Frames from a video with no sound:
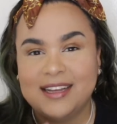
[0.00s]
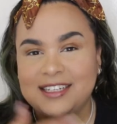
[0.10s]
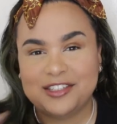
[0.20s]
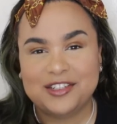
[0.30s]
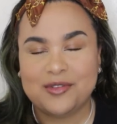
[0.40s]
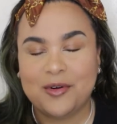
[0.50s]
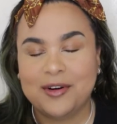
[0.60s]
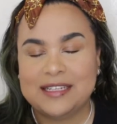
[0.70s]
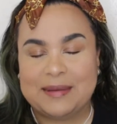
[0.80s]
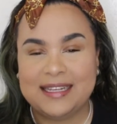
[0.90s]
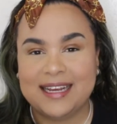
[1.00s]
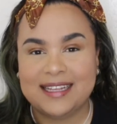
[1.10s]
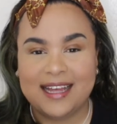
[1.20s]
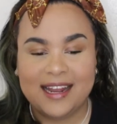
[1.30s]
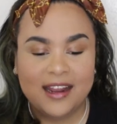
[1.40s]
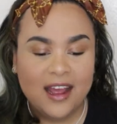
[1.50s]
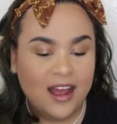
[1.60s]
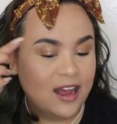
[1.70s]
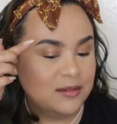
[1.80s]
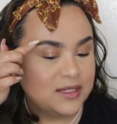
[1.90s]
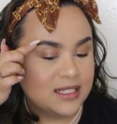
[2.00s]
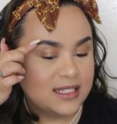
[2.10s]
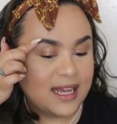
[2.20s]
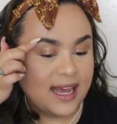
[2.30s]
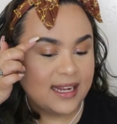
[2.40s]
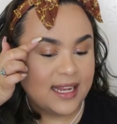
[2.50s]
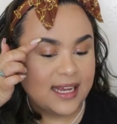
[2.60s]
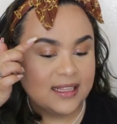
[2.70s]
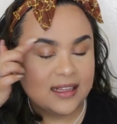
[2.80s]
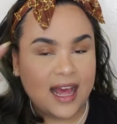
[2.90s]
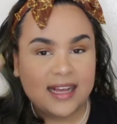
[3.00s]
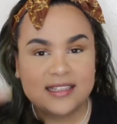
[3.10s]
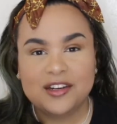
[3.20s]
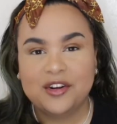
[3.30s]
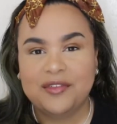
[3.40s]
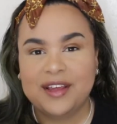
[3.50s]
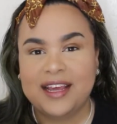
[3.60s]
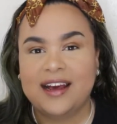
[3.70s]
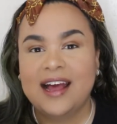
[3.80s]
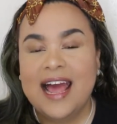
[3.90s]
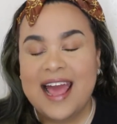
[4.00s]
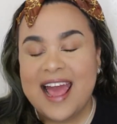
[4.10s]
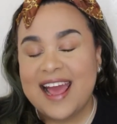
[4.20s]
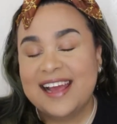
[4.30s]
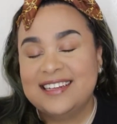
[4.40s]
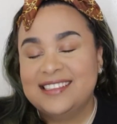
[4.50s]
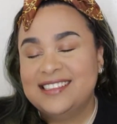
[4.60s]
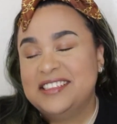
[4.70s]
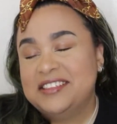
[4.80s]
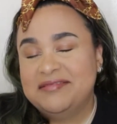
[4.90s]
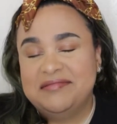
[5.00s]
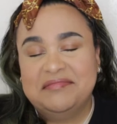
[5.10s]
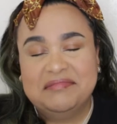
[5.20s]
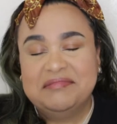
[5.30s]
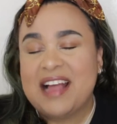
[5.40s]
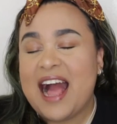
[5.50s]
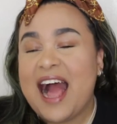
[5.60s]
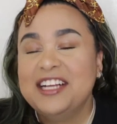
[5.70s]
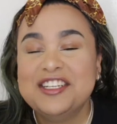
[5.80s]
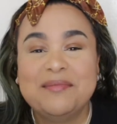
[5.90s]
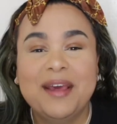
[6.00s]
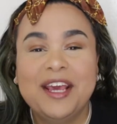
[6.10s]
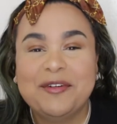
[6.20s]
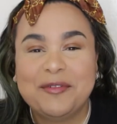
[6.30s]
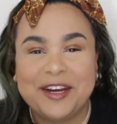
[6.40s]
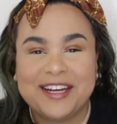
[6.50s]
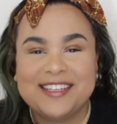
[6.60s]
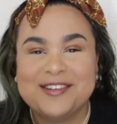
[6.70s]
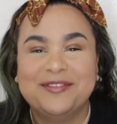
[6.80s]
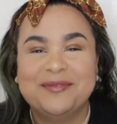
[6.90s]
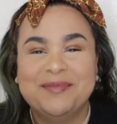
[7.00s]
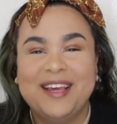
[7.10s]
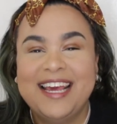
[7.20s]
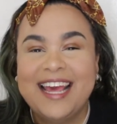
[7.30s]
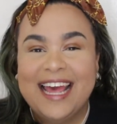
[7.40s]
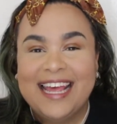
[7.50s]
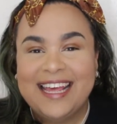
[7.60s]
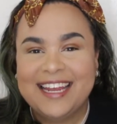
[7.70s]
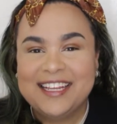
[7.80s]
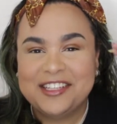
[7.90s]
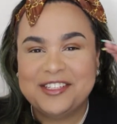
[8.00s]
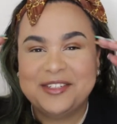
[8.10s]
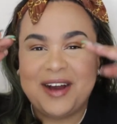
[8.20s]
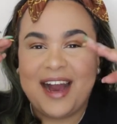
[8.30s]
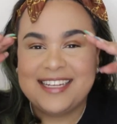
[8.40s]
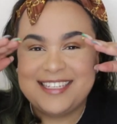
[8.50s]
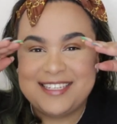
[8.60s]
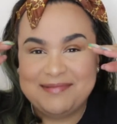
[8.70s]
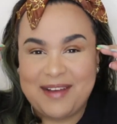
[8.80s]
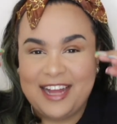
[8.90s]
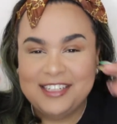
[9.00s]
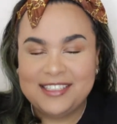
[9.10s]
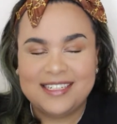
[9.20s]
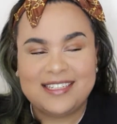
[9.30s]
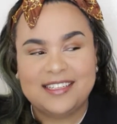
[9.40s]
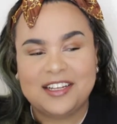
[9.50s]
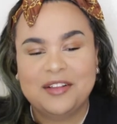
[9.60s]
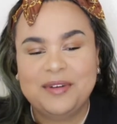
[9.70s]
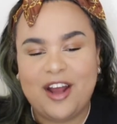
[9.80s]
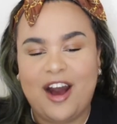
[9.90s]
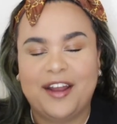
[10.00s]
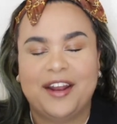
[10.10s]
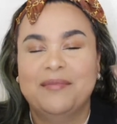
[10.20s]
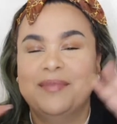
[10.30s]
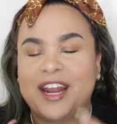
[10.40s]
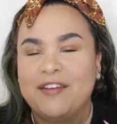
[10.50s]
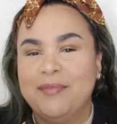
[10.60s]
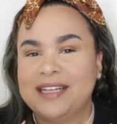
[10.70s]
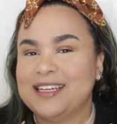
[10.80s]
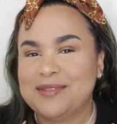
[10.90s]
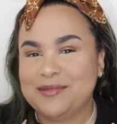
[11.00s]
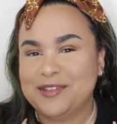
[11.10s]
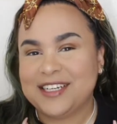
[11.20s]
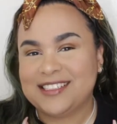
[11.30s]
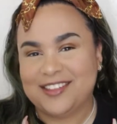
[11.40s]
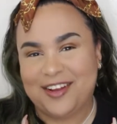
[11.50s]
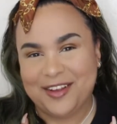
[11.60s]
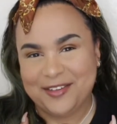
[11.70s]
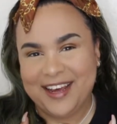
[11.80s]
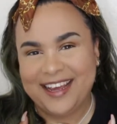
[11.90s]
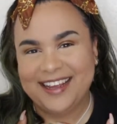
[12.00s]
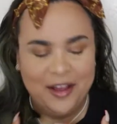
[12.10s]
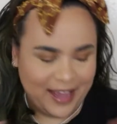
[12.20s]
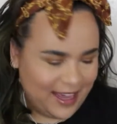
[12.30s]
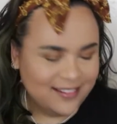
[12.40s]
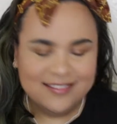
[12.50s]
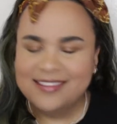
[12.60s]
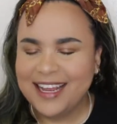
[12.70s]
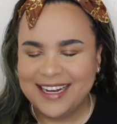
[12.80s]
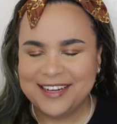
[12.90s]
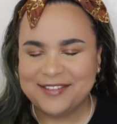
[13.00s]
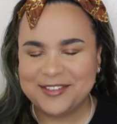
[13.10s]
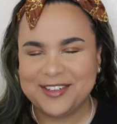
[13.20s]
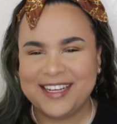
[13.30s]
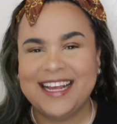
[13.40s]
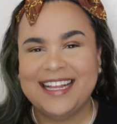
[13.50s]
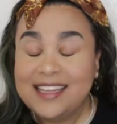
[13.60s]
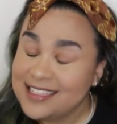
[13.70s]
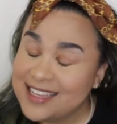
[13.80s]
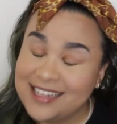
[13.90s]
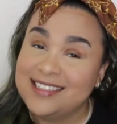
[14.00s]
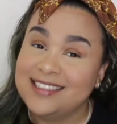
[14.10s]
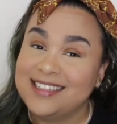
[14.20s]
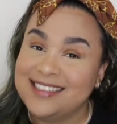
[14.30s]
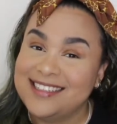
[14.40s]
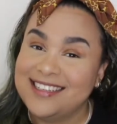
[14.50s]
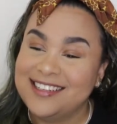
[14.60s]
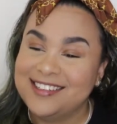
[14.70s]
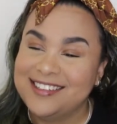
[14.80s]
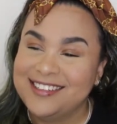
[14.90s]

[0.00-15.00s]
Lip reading: It's just always been like that since I had like a little accident over here, and I just make it work. So for me, getting the two eyes to match is a little bit harder, but I've picked up some tricks along the way. Okay, enough talking, let's get to the concealer.